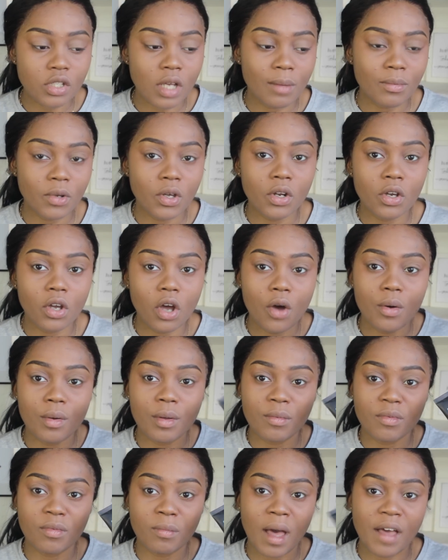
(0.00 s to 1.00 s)
So I'm gonna go
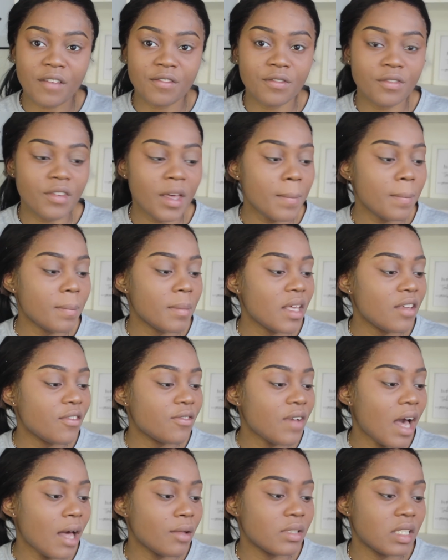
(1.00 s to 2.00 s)
in for my Fit Me
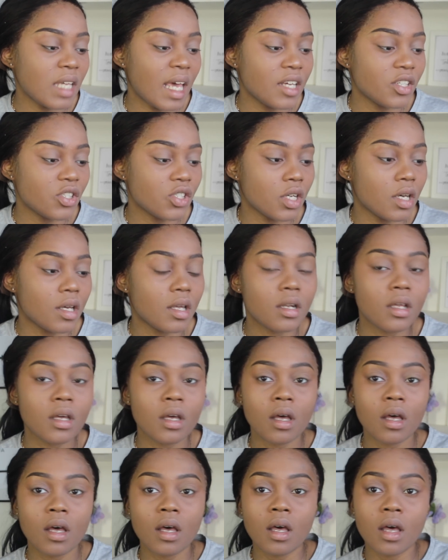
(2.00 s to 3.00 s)
foundation,
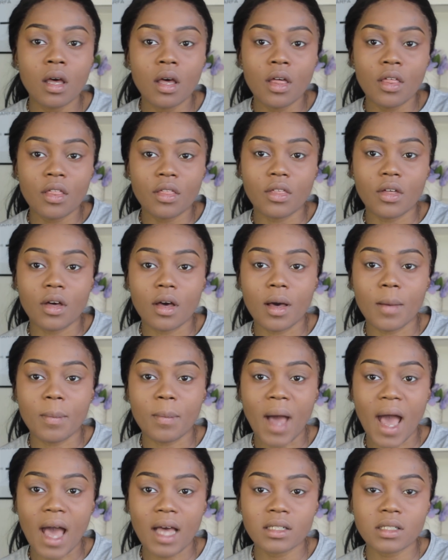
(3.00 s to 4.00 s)
the
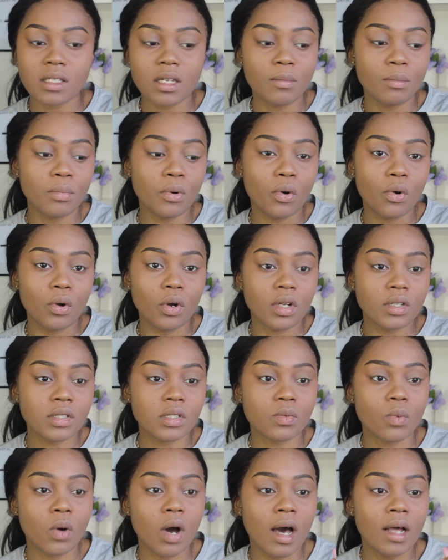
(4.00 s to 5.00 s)
matte and
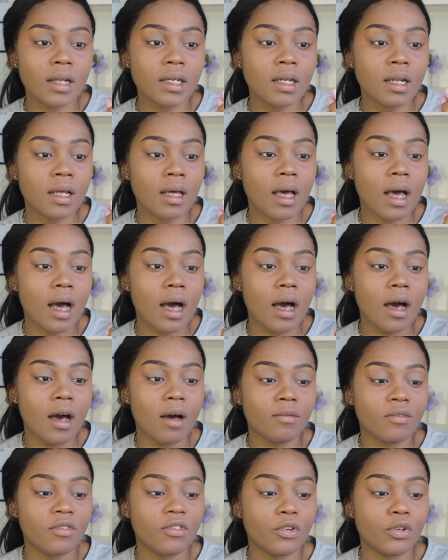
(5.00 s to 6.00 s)
poreless one,
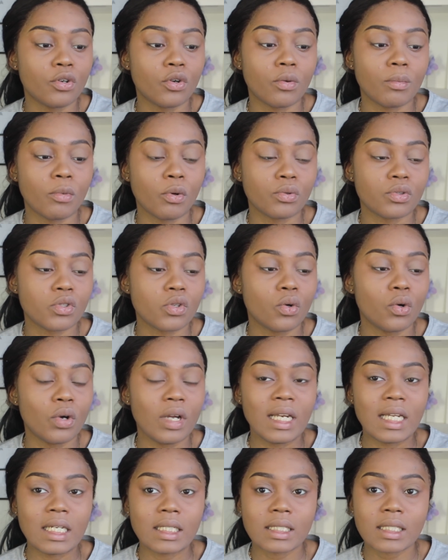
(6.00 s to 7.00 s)
for normal to
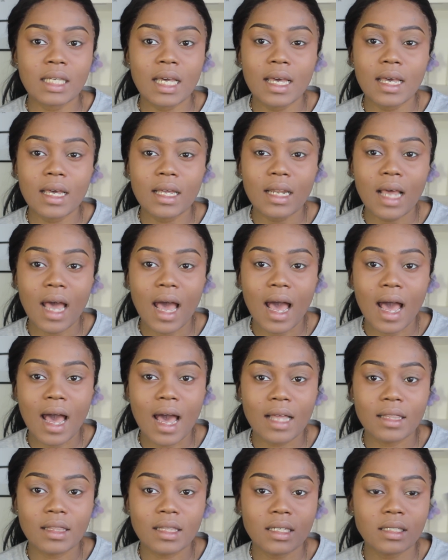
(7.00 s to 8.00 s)
oily skin,
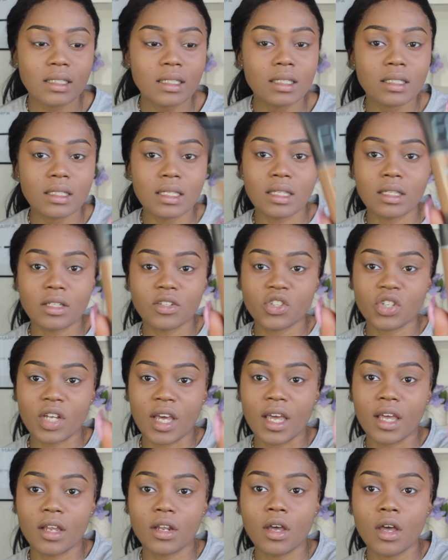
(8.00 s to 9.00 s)
and this is in the
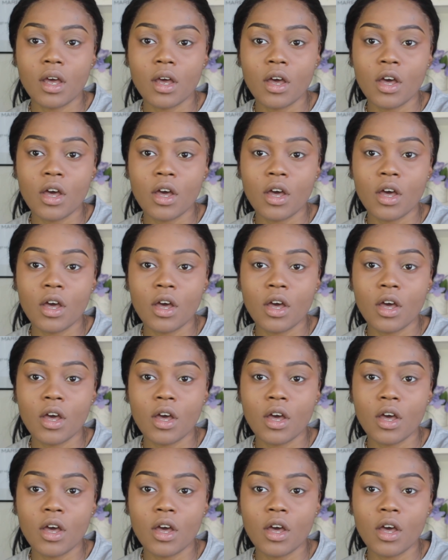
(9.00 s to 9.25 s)
shade